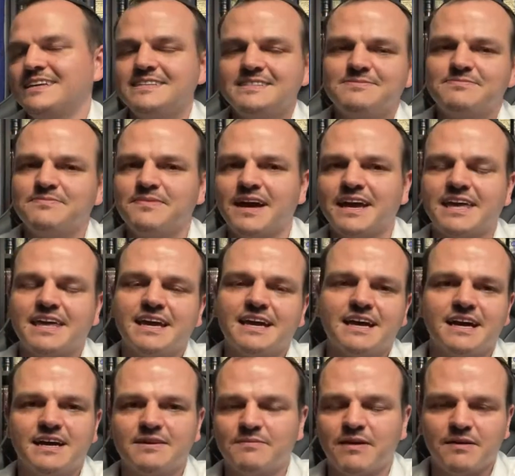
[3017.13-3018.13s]

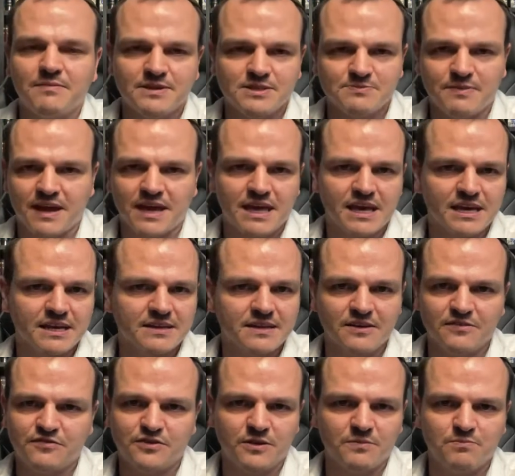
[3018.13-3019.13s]
maybe he's making a
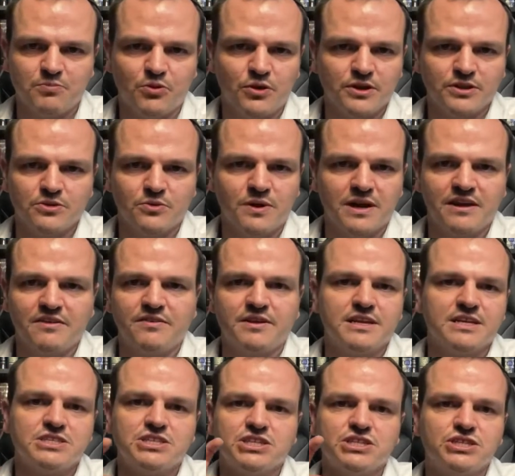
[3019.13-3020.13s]
different point or whatever, and
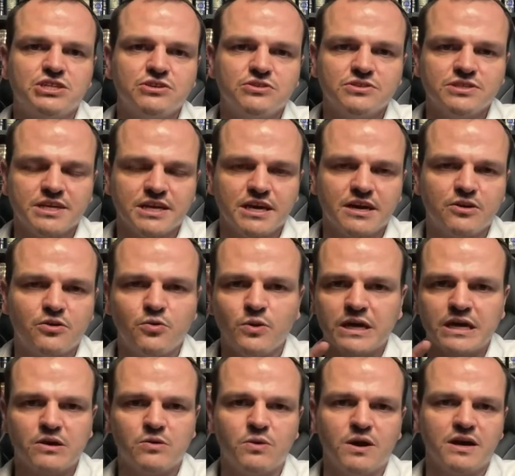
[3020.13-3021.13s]
he's just using a quick
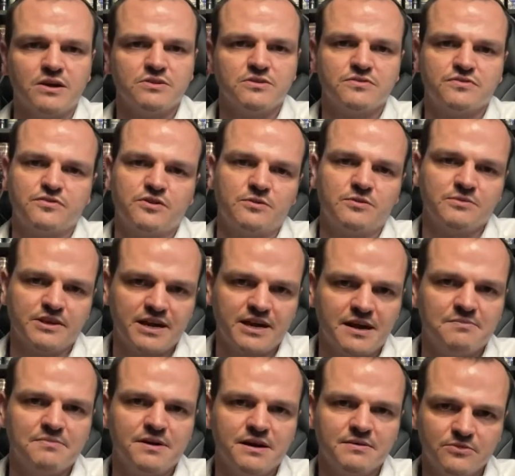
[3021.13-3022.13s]
quote from the
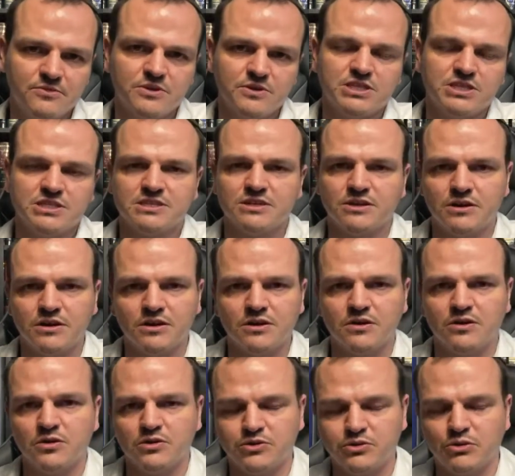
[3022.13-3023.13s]
Rambam, which is an
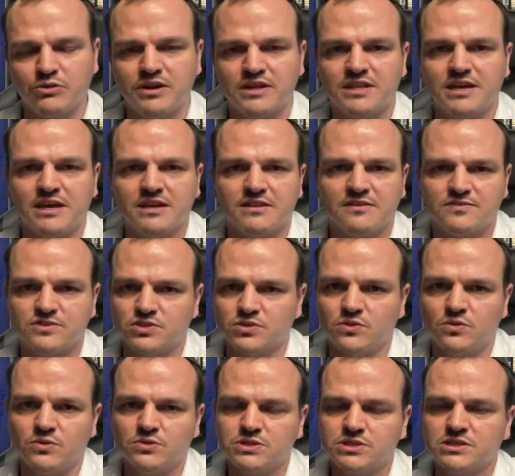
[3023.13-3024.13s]
authoritative
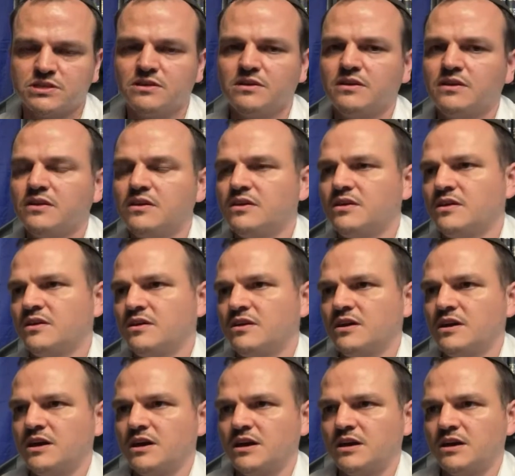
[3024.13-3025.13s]
source.
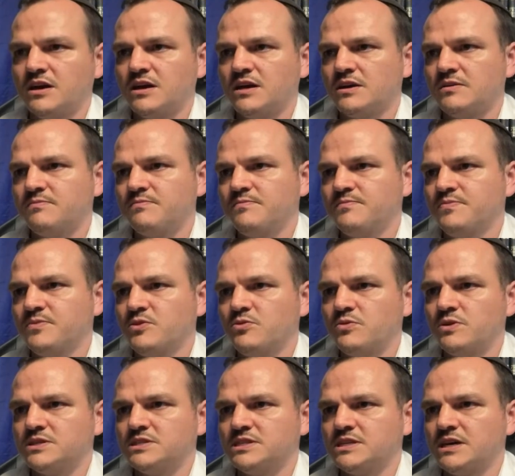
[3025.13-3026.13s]

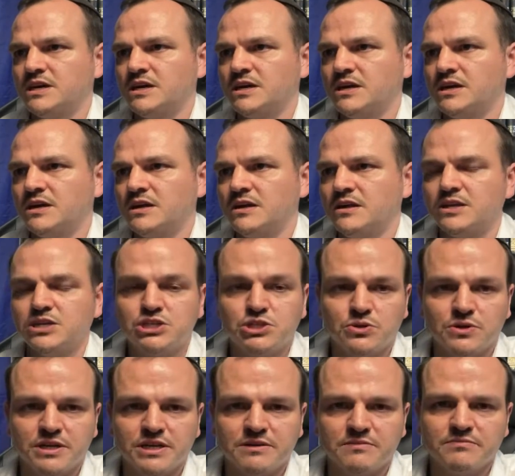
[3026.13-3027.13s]
Was
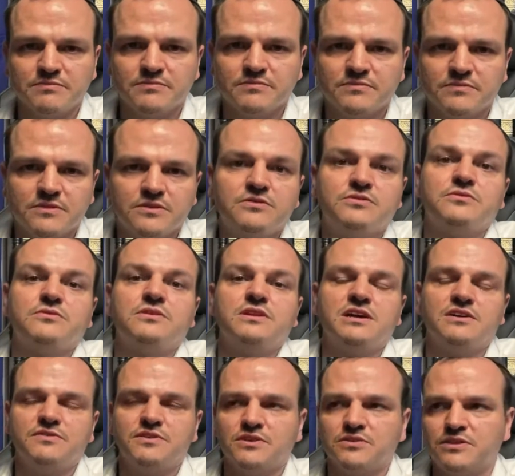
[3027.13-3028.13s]
Rishonim,
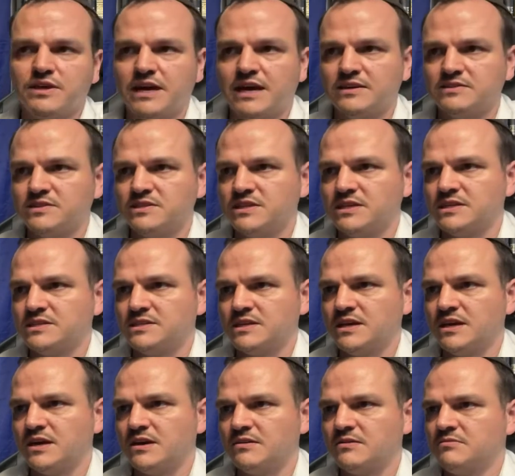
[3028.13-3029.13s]
lived 1,000 years
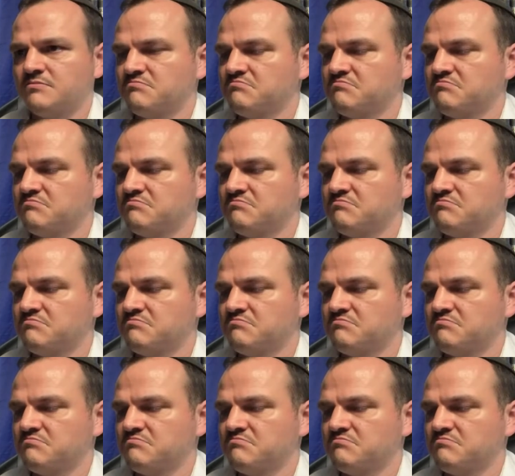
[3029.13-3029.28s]
ago.